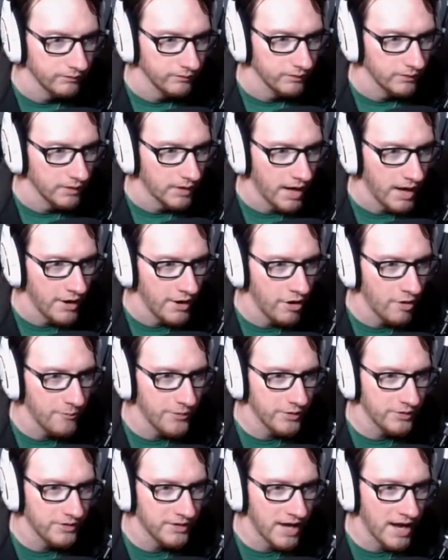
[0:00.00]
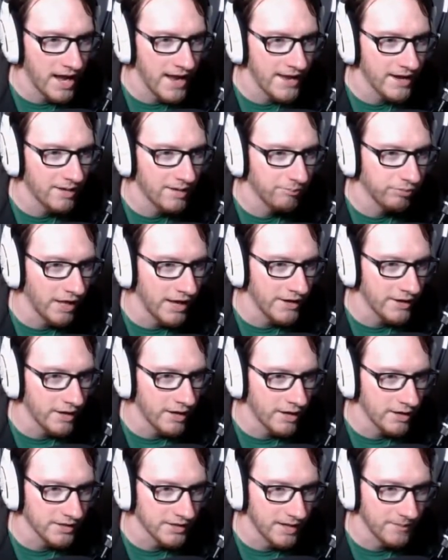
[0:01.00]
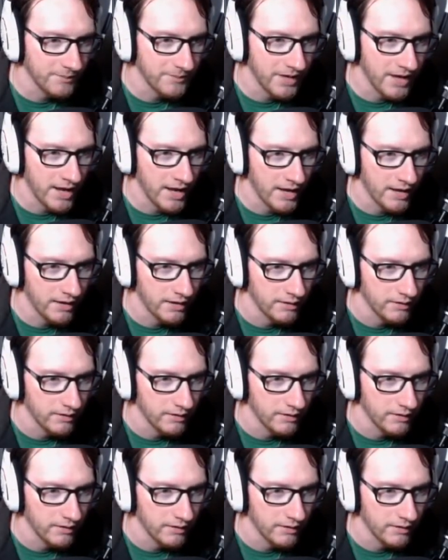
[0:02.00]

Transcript: I hope you die in a blender someday.